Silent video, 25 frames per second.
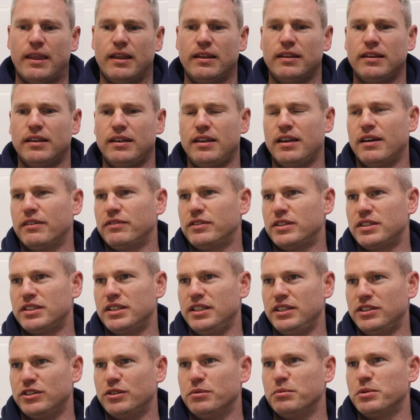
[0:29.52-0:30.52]
I think you have to
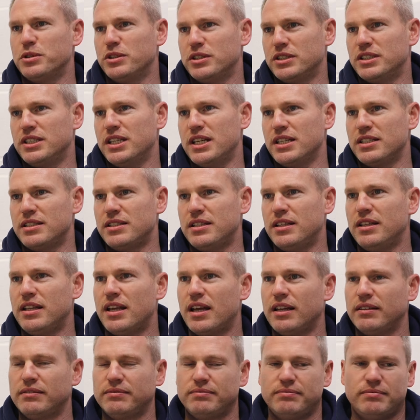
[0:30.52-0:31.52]
see some success in
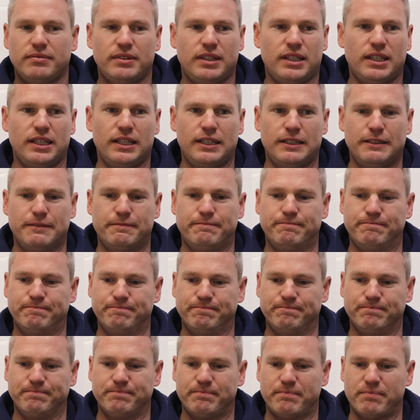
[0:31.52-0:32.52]
that.
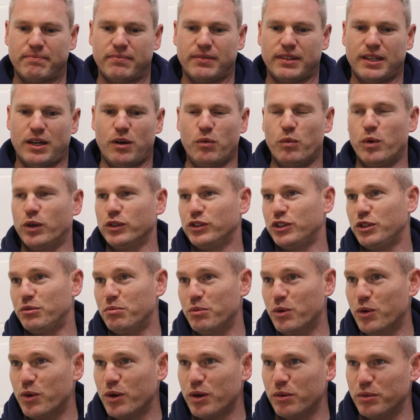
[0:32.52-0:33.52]
Um, I
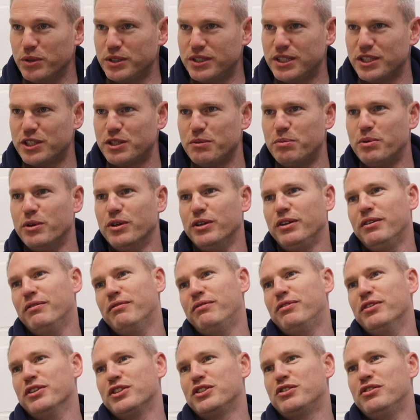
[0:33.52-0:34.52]
wanted more. I was
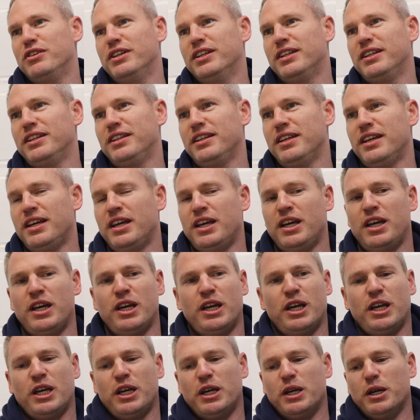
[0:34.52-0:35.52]
disappointed, frustrated.
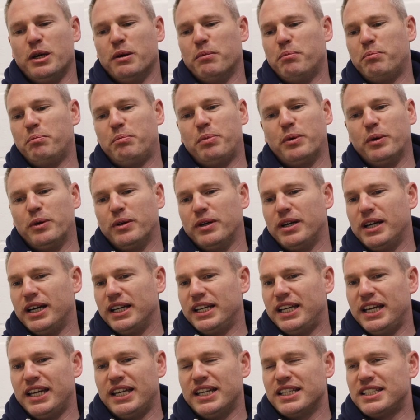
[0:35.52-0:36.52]
But
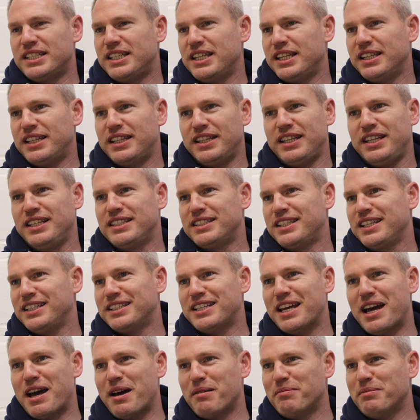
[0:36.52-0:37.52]
again, I said these
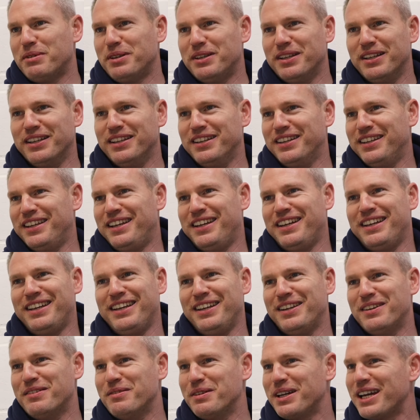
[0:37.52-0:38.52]
things happen, and
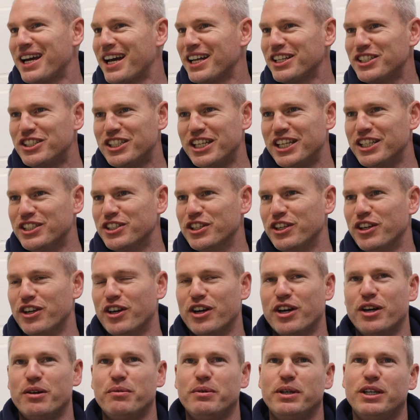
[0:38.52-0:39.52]
you know we can't change it
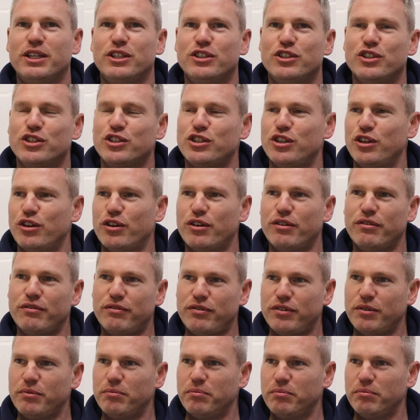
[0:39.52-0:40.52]
now. We can just learn
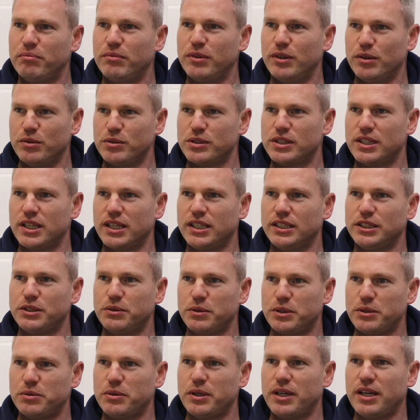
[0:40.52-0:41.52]
from those things
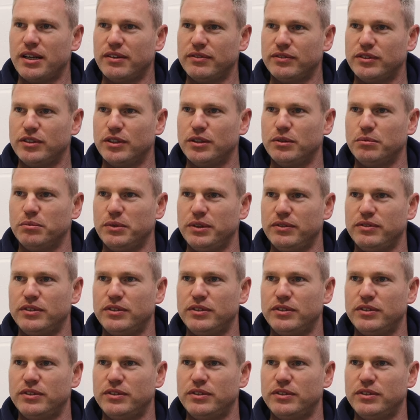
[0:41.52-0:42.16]
which we have done.